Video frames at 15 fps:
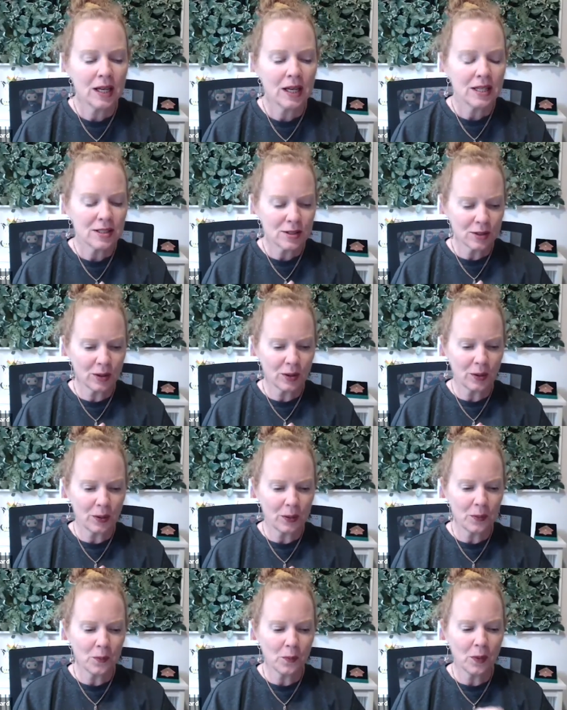
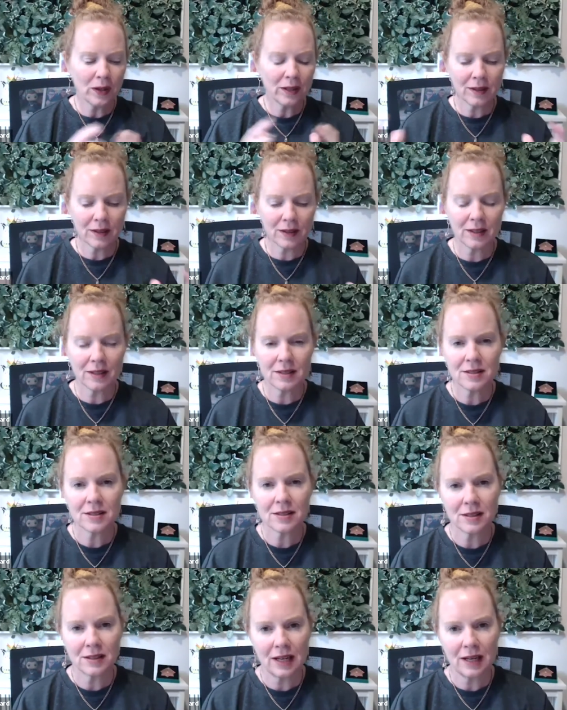So, one of the things
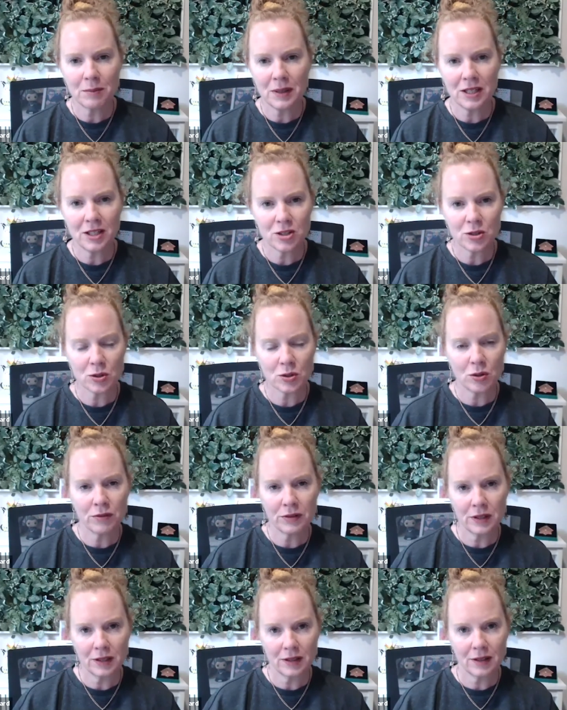that ad managers
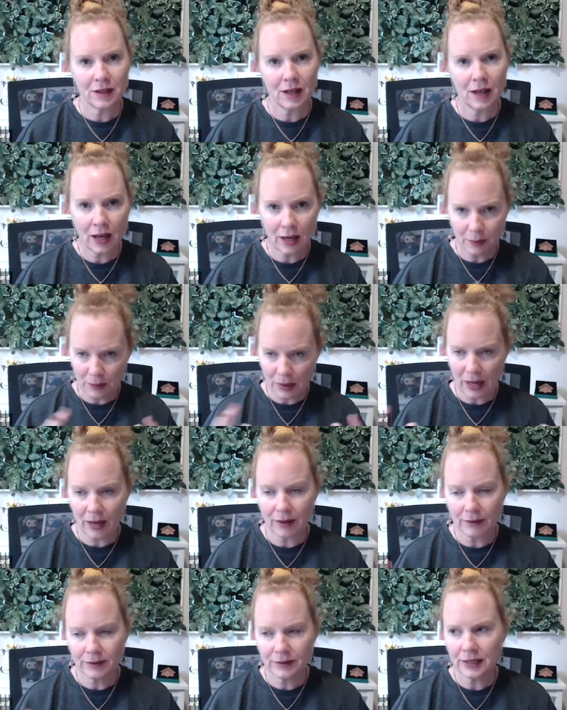often um, have